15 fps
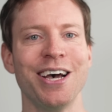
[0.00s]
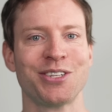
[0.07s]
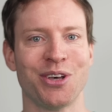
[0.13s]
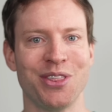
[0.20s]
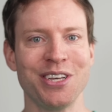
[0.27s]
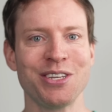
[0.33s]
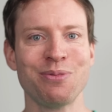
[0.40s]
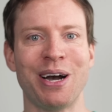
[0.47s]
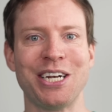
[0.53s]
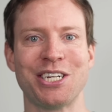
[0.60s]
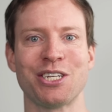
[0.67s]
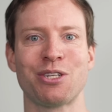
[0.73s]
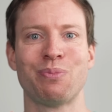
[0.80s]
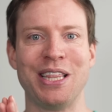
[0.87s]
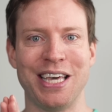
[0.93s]
So this might
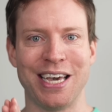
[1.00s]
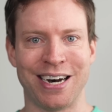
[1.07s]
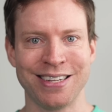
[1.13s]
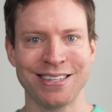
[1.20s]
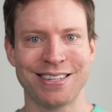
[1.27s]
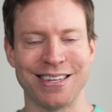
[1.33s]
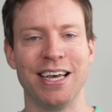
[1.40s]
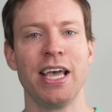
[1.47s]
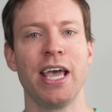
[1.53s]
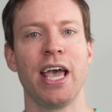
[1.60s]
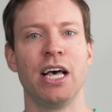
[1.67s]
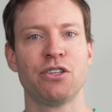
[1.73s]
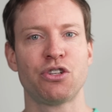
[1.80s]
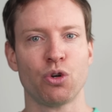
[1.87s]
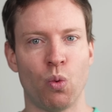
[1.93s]
just be the answer
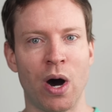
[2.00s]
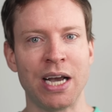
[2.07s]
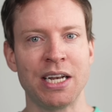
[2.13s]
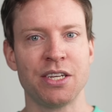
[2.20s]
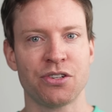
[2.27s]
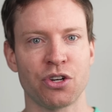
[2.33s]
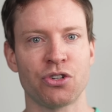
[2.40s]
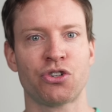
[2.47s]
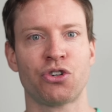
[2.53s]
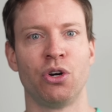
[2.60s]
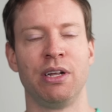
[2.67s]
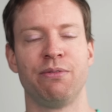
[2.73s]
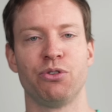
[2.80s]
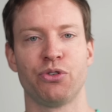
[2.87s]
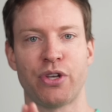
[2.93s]
as to why testosterone
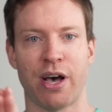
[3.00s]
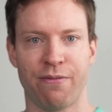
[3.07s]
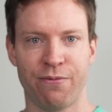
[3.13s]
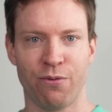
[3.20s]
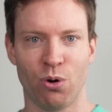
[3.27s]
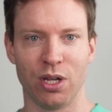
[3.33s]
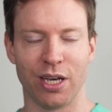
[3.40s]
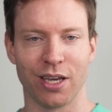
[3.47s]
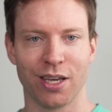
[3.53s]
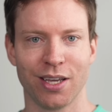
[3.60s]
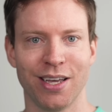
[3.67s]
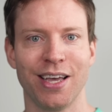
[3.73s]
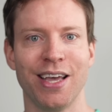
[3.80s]
levels are falling.